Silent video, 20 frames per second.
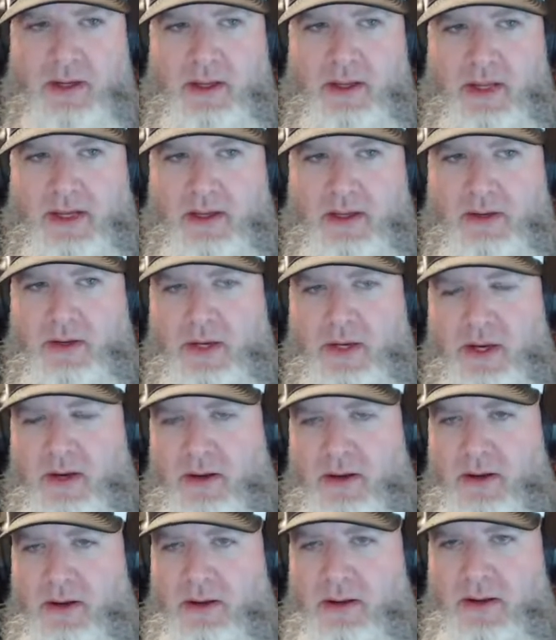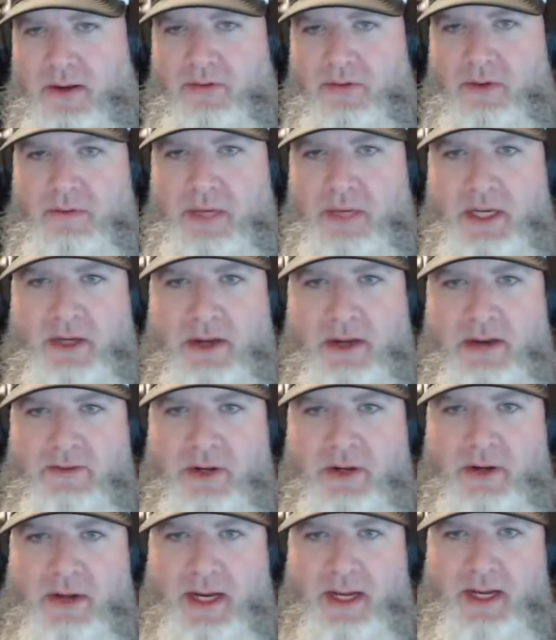Thank you, Carol. Everybody, you have
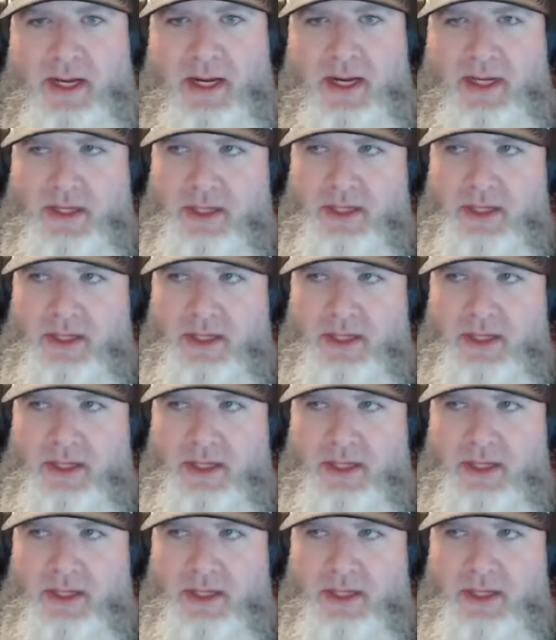a great night.